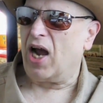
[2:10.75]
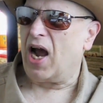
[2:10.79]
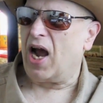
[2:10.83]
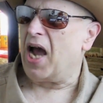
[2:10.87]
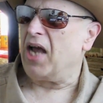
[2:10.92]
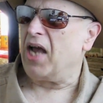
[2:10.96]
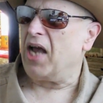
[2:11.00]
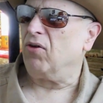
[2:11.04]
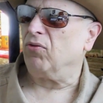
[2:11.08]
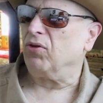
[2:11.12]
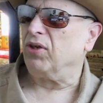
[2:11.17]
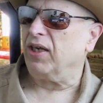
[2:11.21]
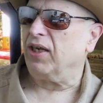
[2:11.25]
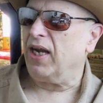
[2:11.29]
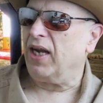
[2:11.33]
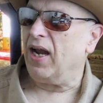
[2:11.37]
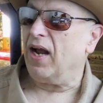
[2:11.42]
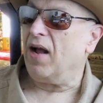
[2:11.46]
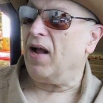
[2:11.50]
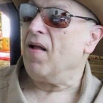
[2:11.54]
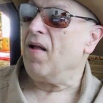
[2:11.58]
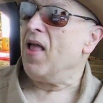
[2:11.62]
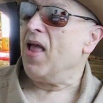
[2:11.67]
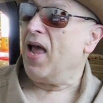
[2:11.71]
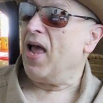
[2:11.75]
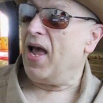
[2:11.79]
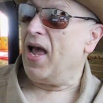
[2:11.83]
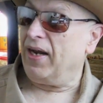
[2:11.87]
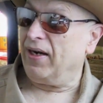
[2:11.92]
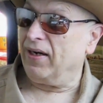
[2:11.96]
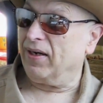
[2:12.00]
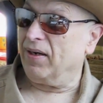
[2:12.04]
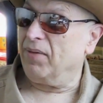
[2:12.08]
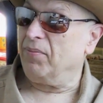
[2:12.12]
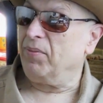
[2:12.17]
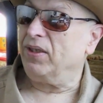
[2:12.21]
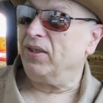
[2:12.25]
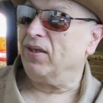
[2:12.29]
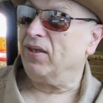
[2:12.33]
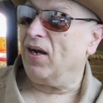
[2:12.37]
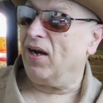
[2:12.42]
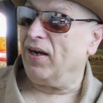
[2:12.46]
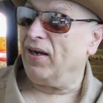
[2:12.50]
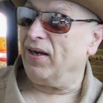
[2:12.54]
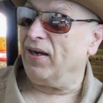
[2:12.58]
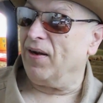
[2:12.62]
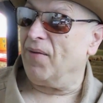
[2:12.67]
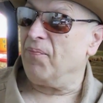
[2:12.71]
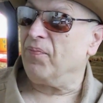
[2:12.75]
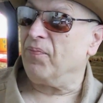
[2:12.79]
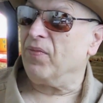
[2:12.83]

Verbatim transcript: I don't care, and let me tell you,